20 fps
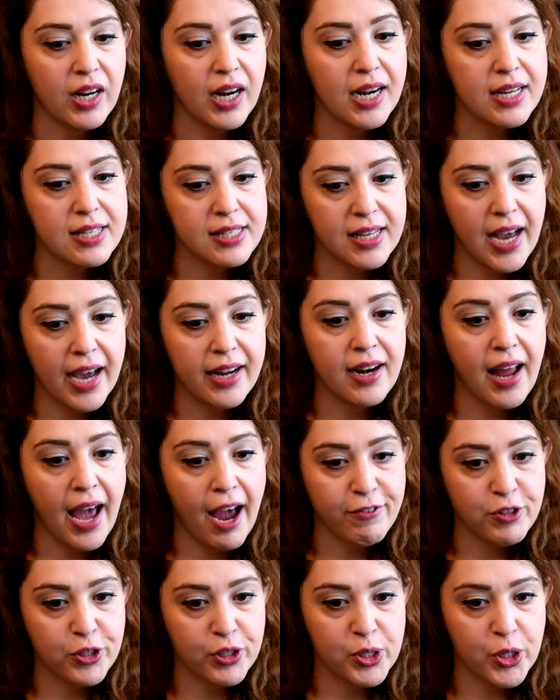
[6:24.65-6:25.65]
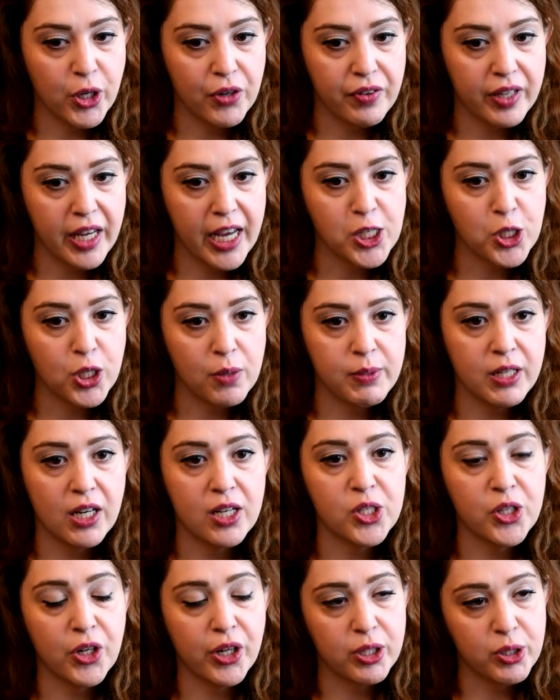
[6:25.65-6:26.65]
And I decided after the certification, I was going
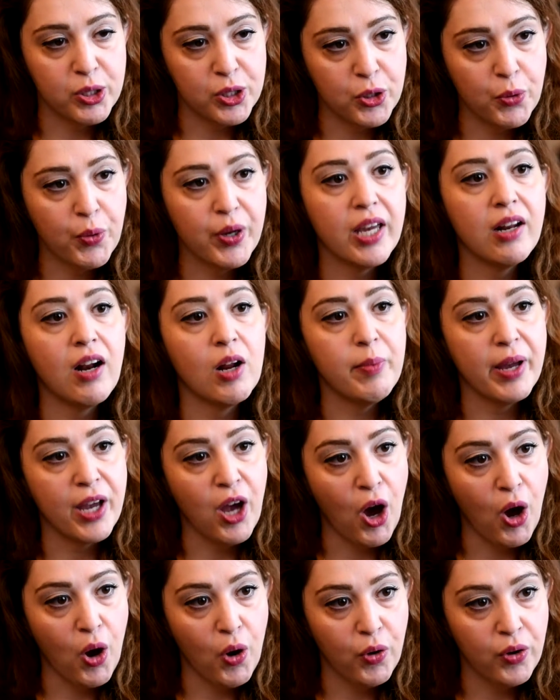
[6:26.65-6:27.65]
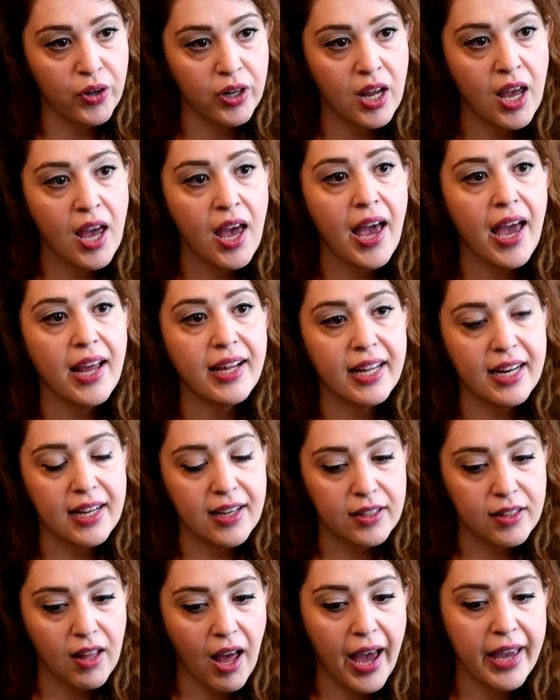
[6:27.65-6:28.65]
to start doing it on my own and
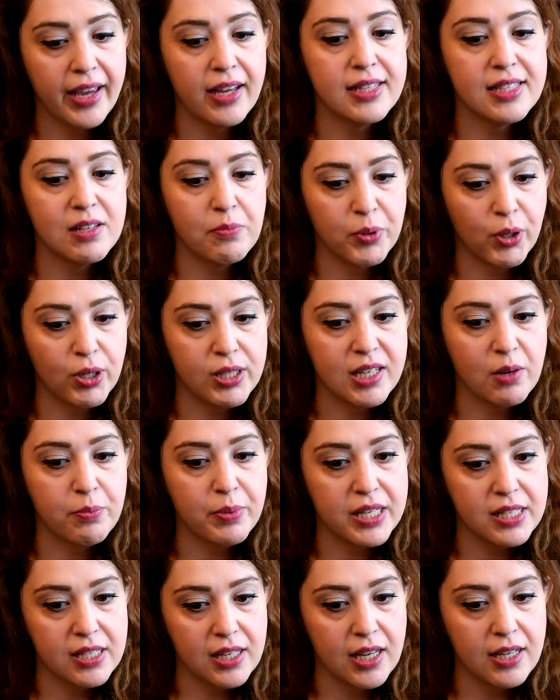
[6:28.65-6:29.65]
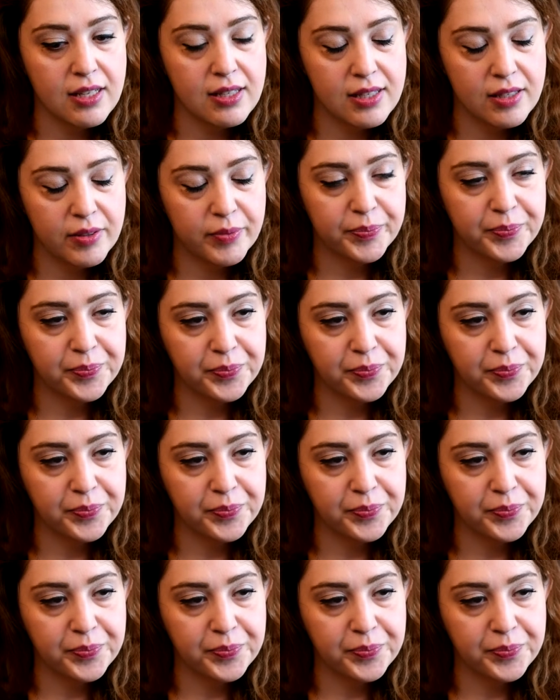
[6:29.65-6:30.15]
getting clients and building a business.